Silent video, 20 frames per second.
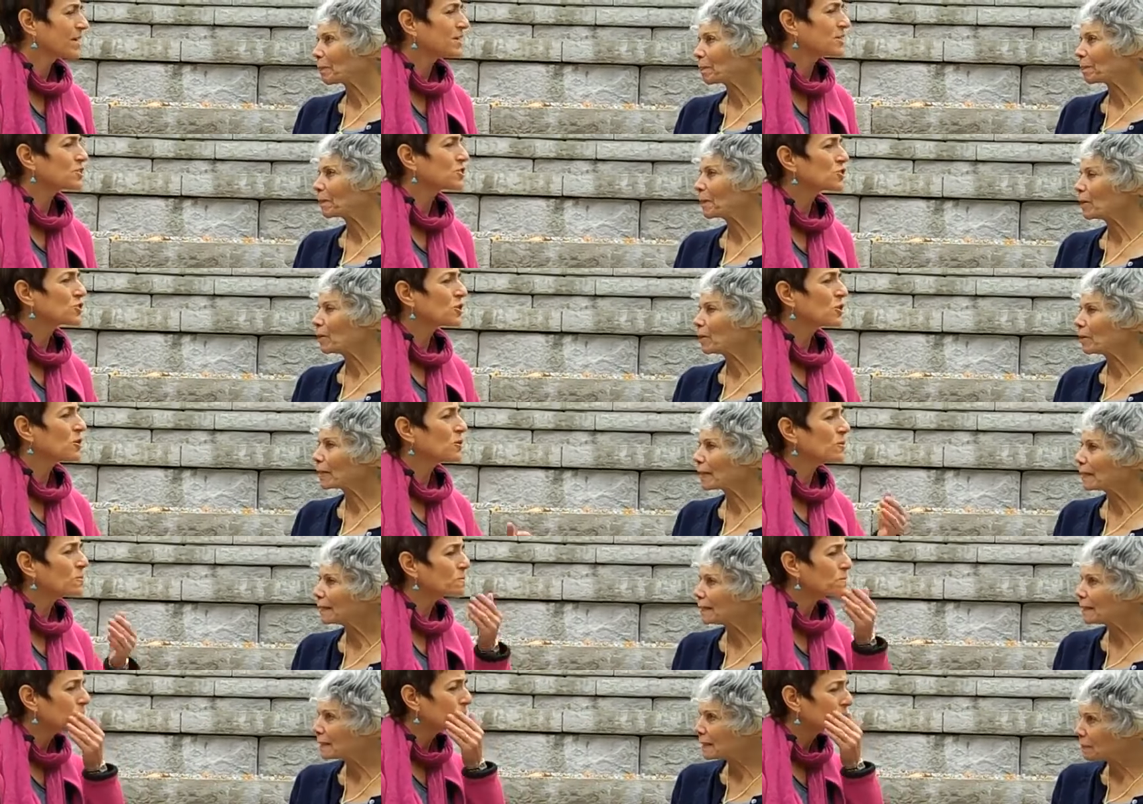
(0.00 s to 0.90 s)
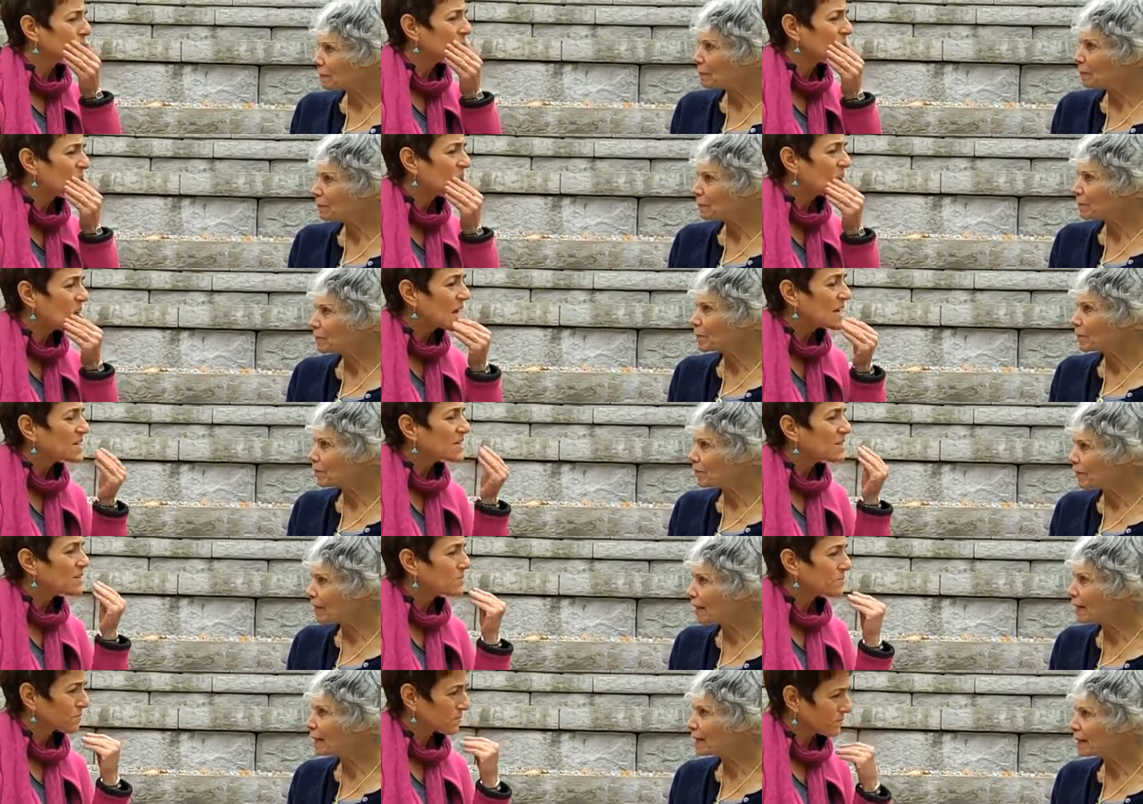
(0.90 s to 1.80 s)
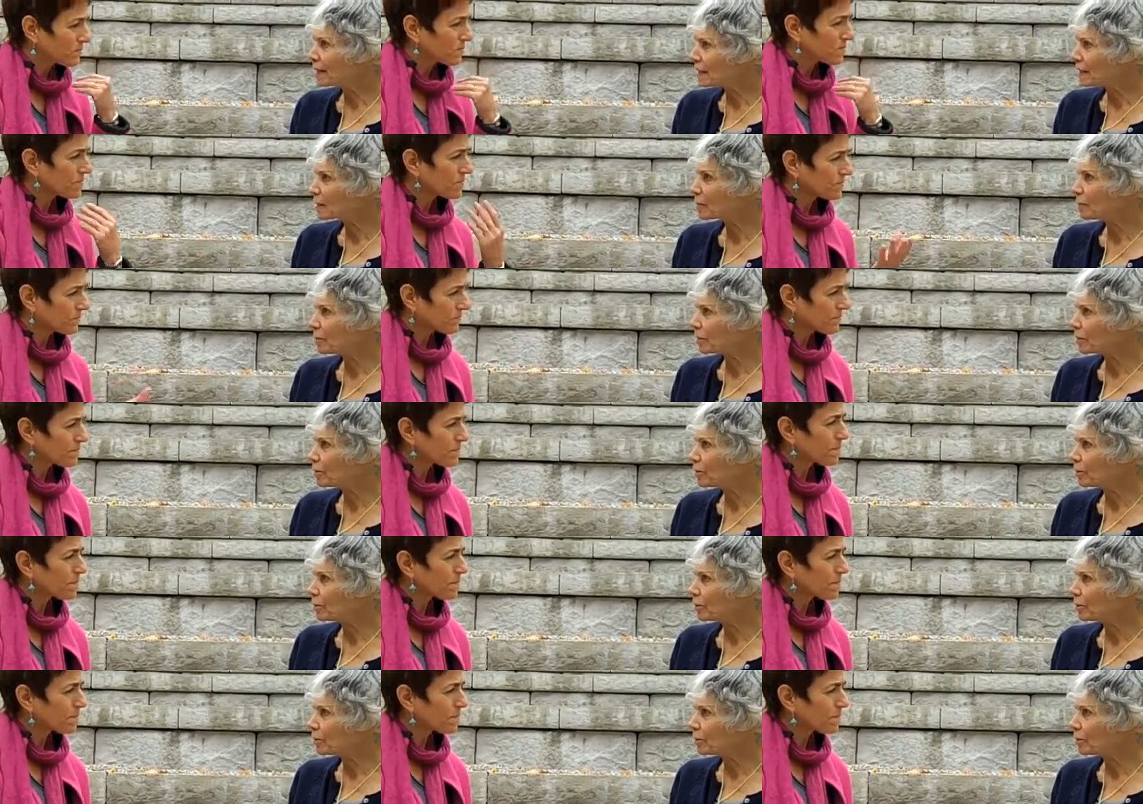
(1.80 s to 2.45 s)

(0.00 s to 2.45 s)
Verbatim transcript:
Speaker 1: The so, organism provides what